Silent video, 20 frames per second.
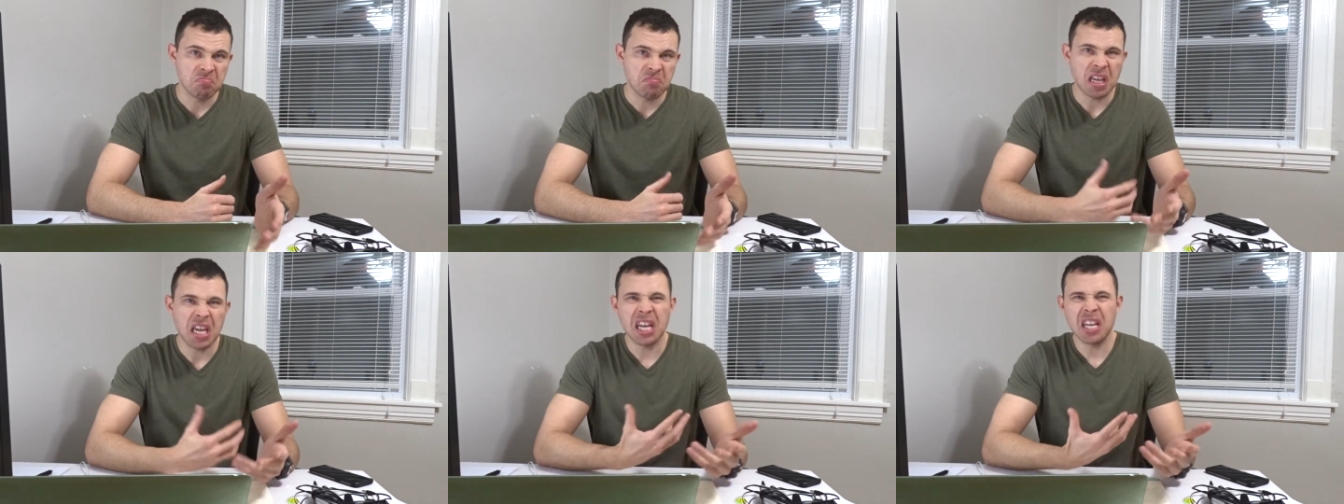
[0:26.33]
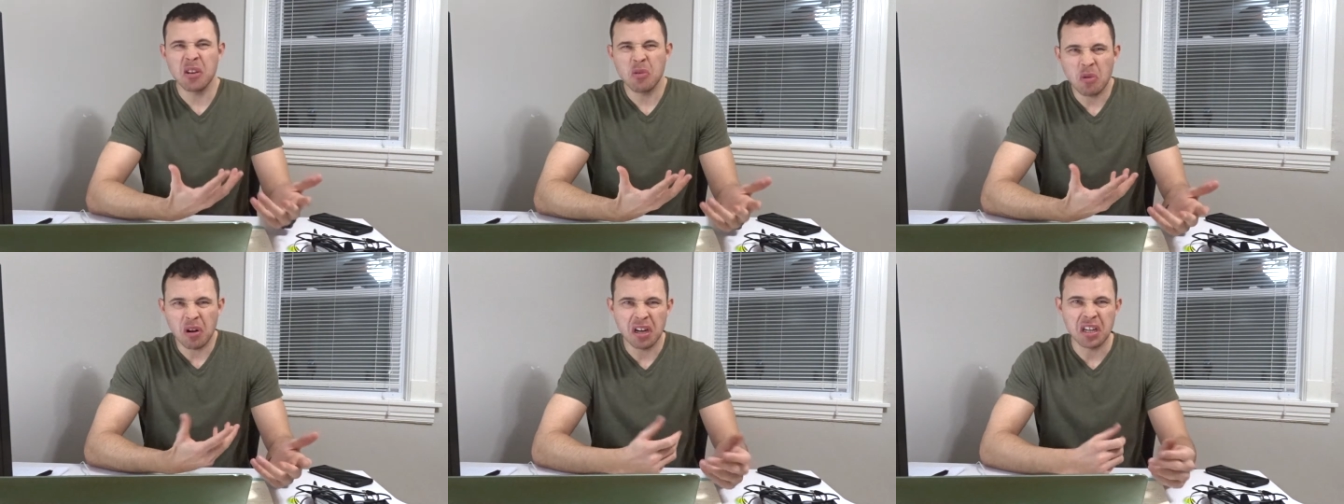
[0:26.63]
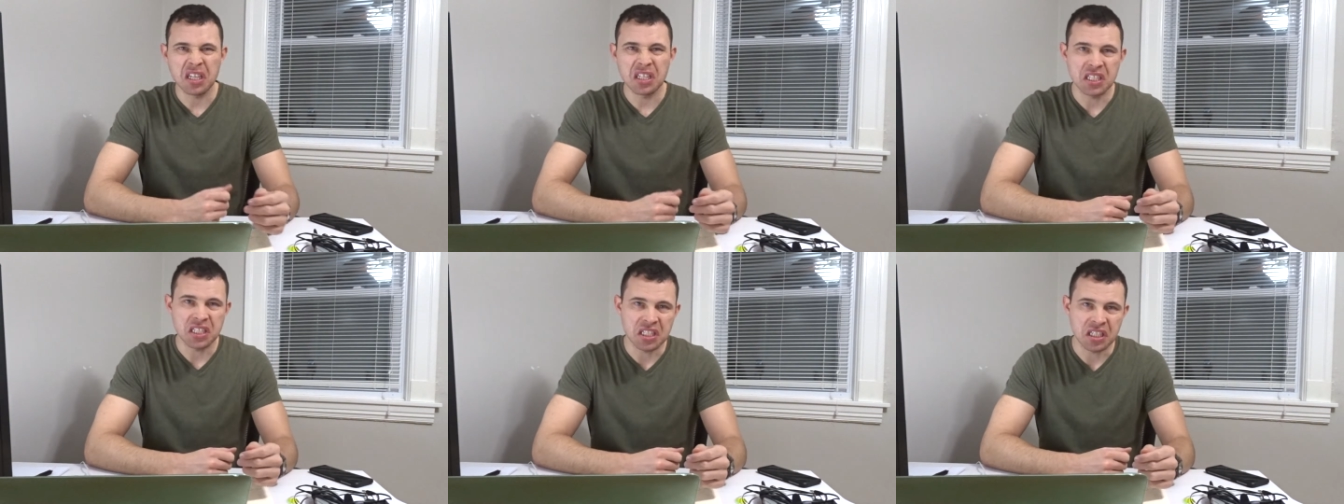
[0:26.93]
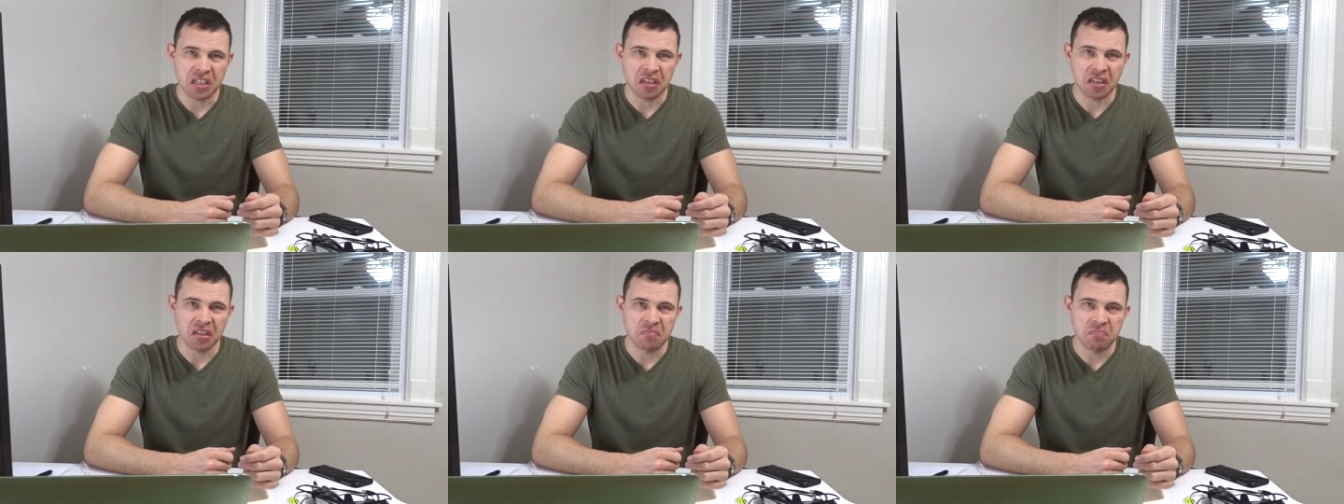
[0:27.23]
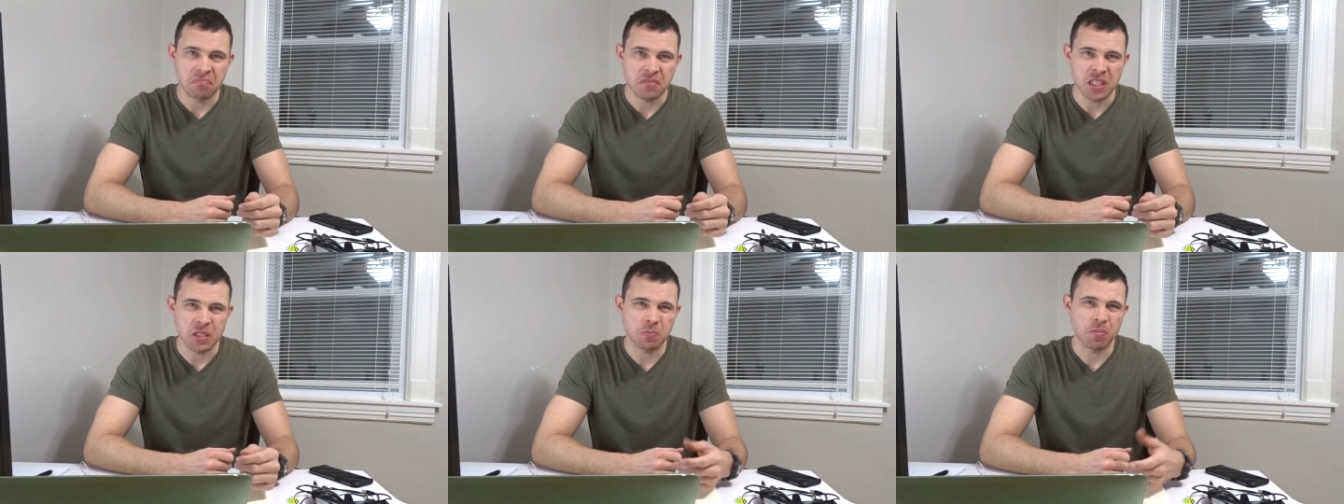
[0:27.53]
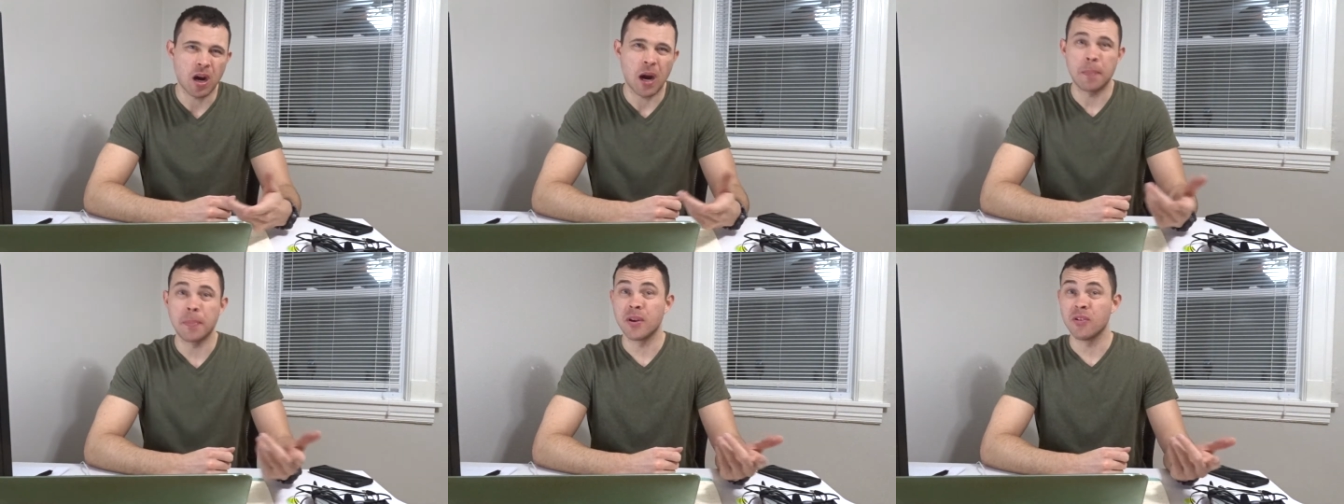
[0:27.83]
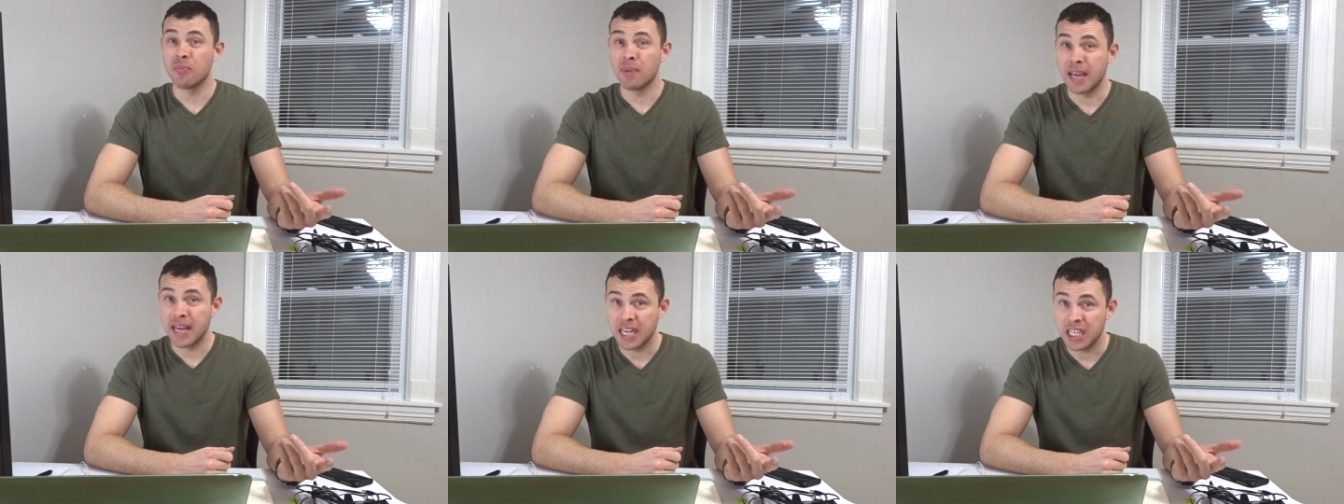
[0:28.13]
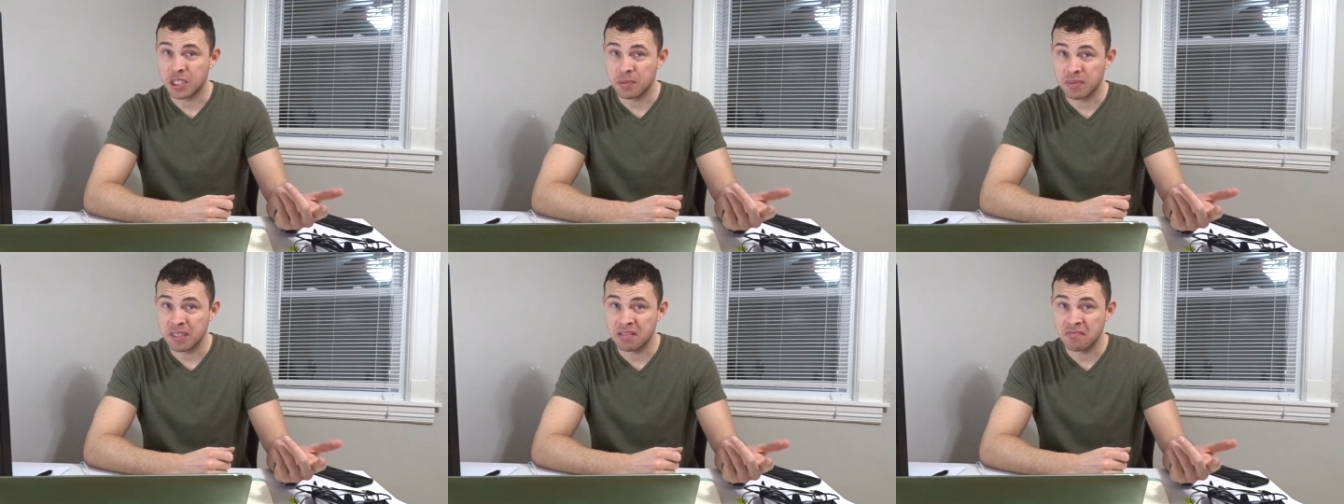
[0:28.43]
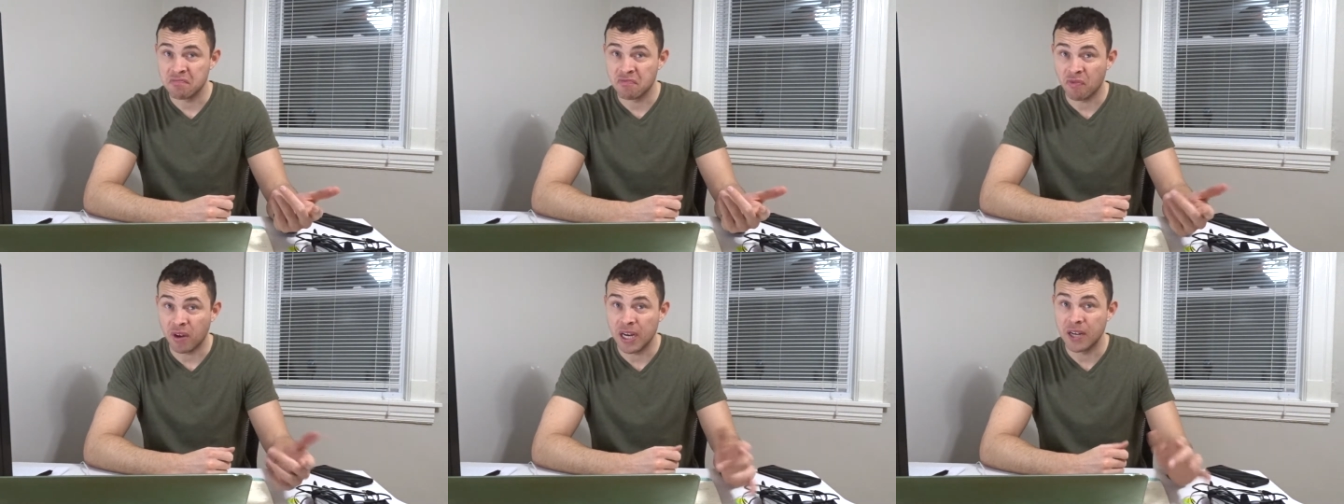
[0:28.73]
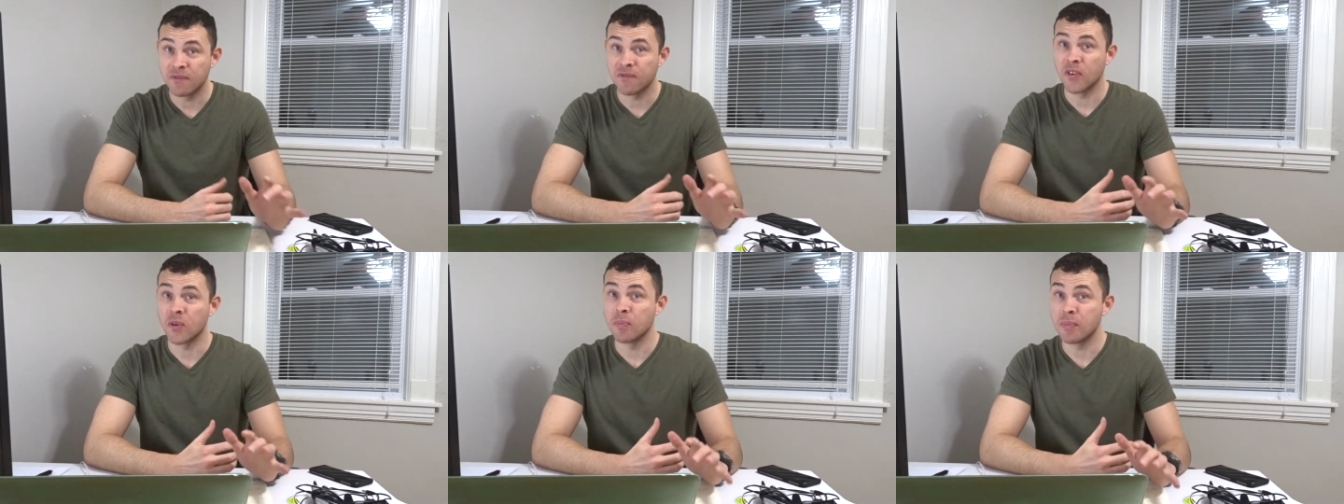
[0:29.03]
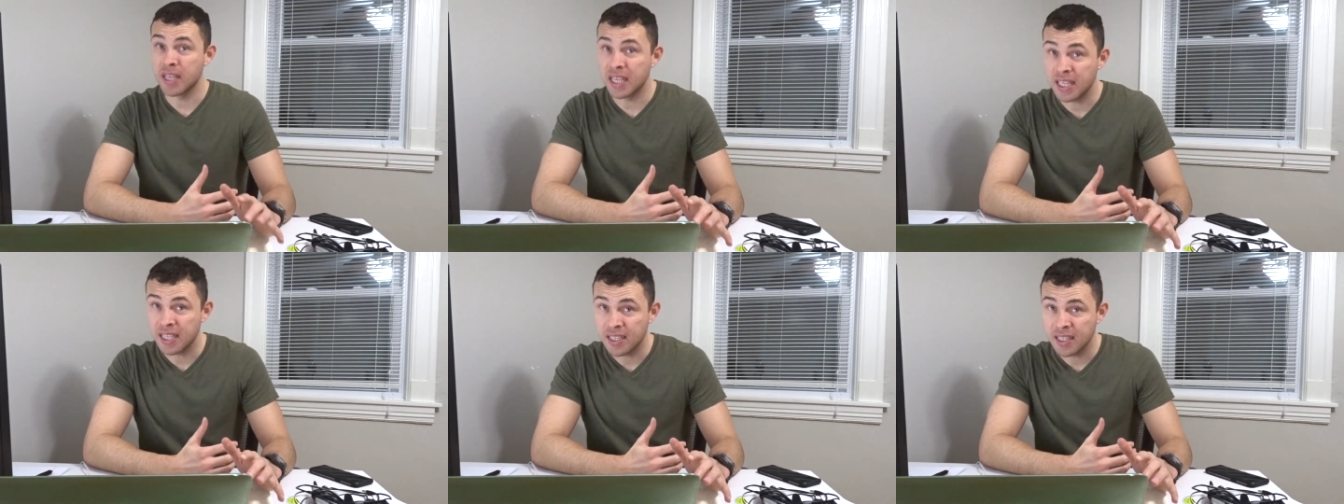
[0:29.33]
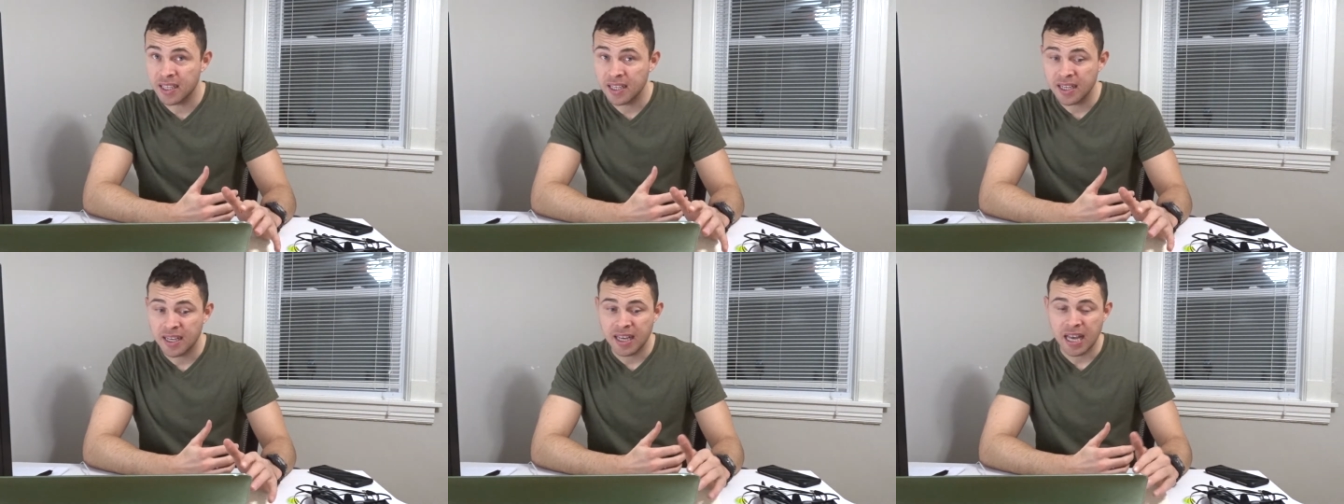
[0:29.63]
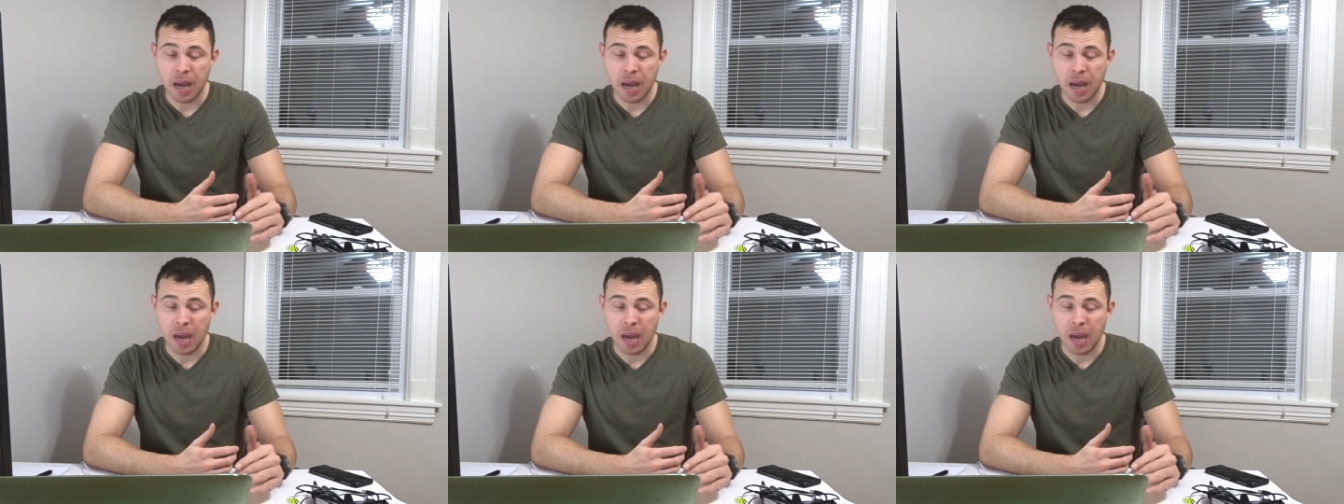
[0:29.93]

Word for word: and you wanna consider, is property management right for me?